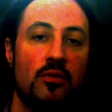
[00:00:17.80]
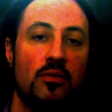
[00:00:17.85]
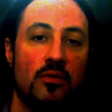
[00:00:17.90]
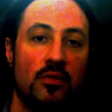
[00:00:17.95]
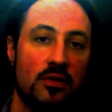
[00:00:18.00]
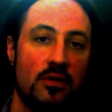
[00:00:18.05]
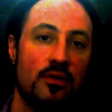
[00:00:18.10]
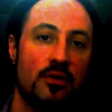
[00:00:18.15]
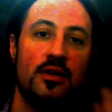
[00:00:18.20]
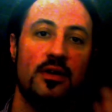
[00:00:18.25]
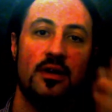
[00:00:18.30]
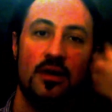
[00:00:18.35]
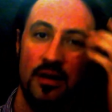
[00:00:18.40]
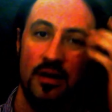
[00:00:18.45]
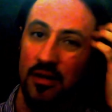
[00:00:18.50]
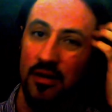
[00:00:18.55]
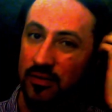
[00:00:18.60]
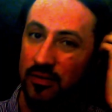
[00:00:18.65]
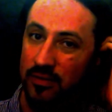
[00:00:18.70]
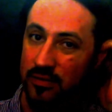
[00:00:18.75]
I
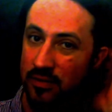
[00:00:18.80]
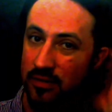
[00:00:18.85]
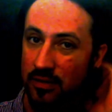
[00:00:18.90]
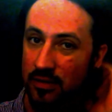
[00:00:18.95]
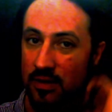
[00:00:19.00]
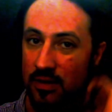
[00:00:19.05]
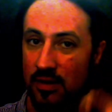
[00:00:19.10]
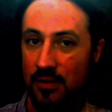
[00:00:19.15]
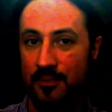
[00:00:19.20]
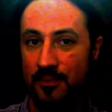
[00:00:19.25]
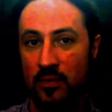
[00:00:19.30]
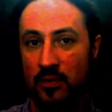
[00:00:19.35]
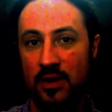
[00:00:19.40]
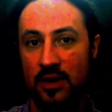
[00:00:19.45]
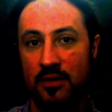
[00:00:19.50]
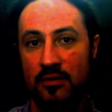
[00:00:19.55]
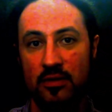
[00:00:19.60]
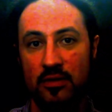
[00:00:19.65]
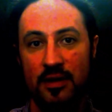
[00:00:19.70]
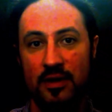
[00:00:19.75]
often, when
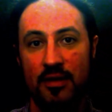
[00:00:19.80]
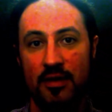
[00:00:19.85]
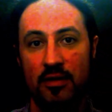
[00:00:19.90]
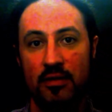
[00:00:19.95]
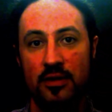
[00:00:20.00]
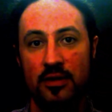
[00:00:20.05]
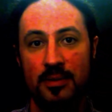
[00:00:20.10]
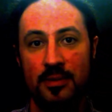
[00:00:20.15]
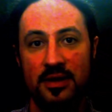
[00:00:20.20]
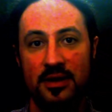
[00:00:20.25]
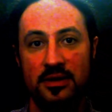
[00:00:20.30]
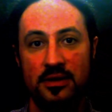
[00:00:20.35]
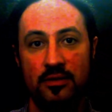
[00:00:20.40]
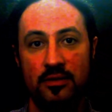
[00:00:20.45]
I've done tarot in the past,